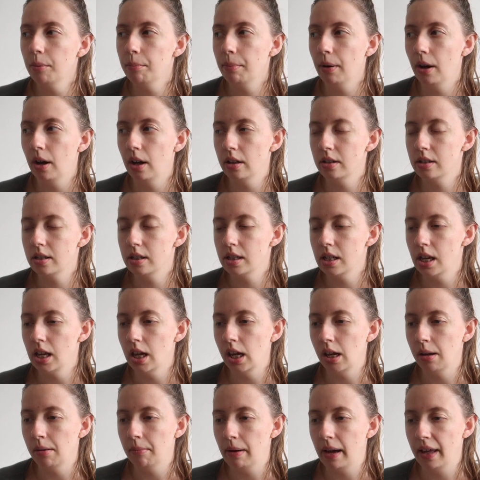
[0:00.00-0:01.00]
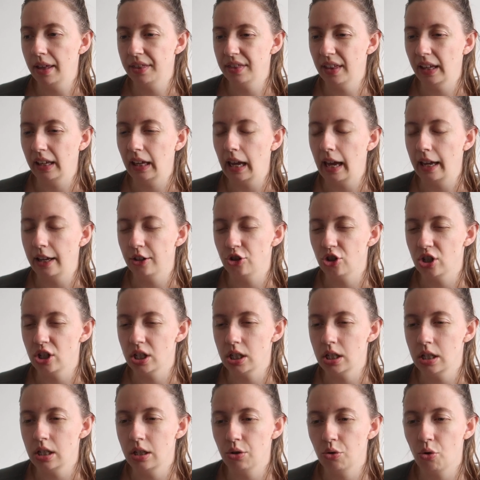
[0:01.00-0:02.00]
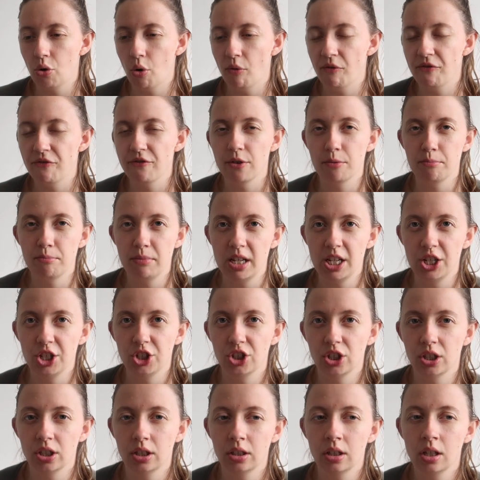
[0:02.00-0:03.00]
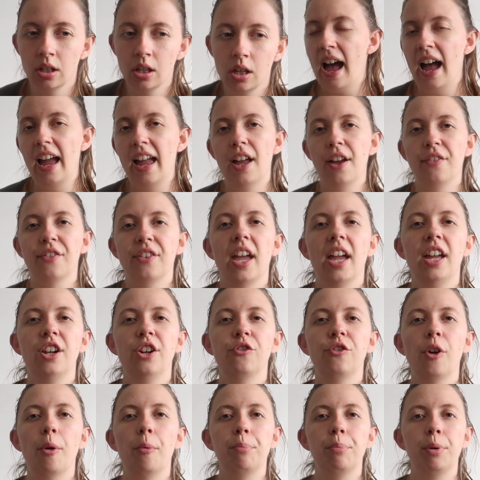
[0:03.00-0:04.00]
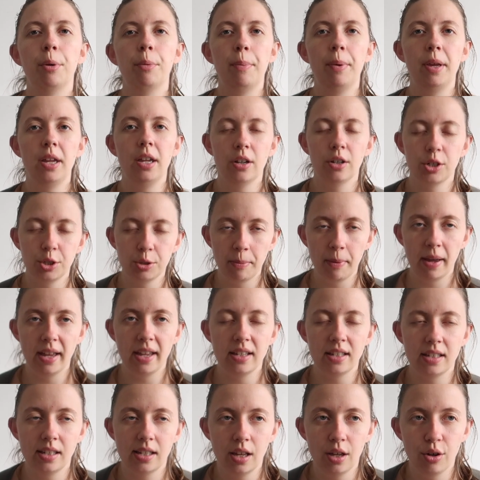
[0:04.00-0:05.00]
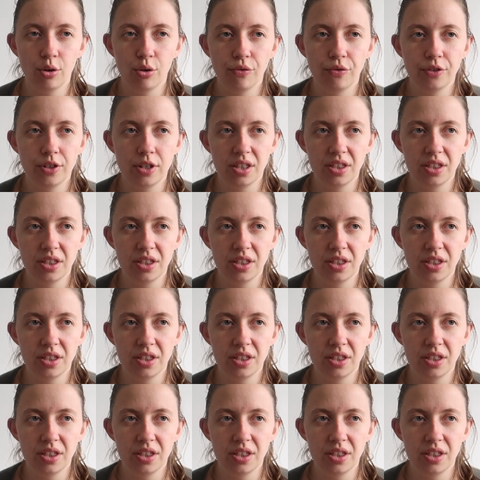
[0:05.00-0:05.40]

But I think I just need confirmation. I have kind of prepared myself